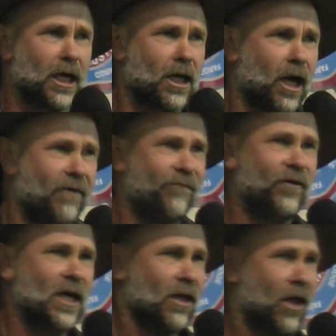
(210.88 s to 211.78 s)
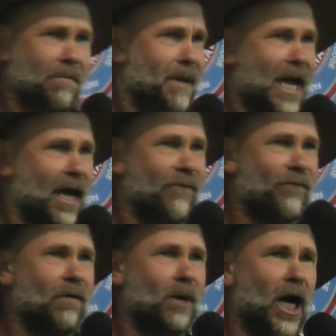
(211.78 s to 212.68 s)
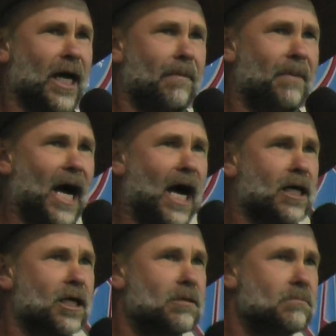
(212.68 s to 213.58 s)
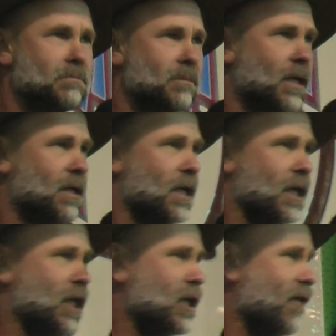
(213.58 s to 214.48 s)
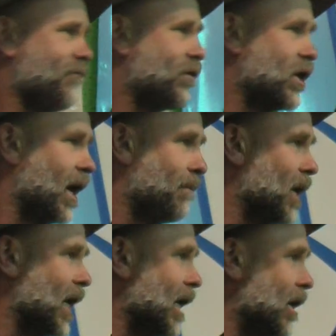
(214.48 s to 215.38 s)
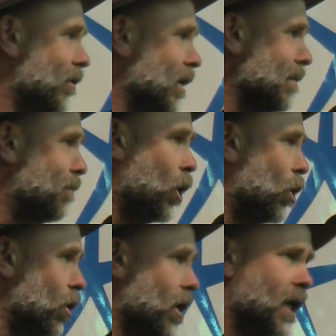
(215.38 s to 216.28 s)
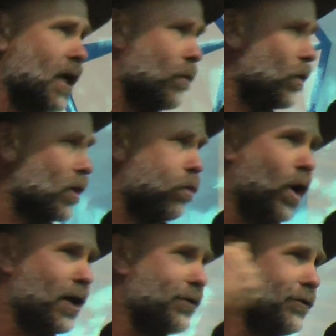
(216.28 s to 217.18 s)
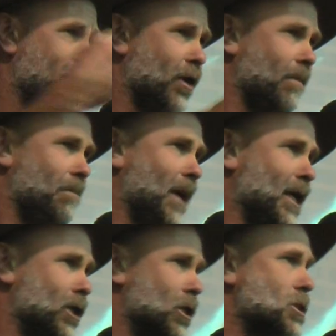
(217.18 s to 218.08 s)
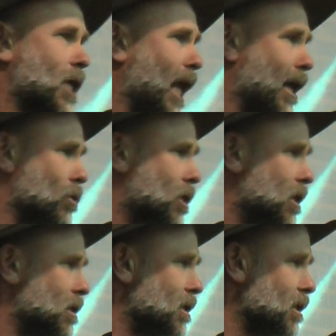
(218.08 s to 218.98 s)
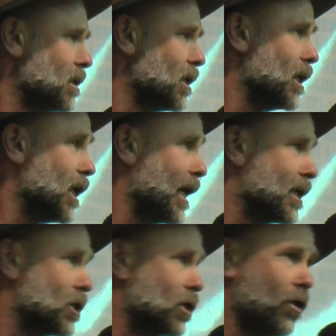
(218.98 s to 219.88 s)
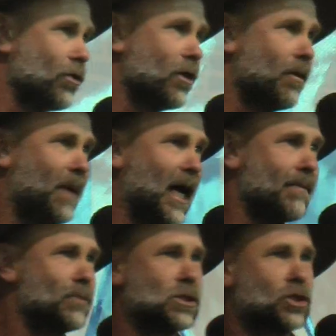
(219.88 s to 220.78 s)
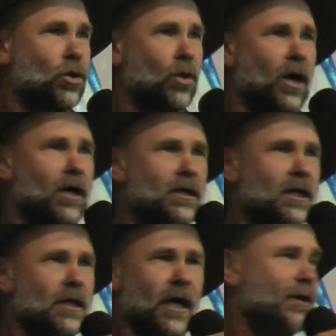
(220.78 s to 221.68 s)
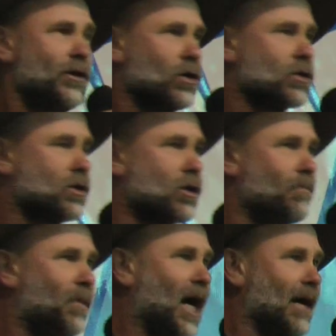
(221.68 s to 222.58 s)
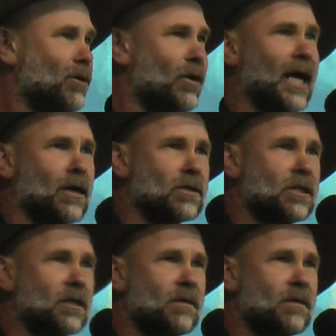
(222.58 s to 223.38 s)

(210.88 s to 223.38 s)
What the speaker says: your life, the man from Ironbark." He lifted up a hairy paw with one tremendous clap. He landed on the barber's jaw and knocked the barber out.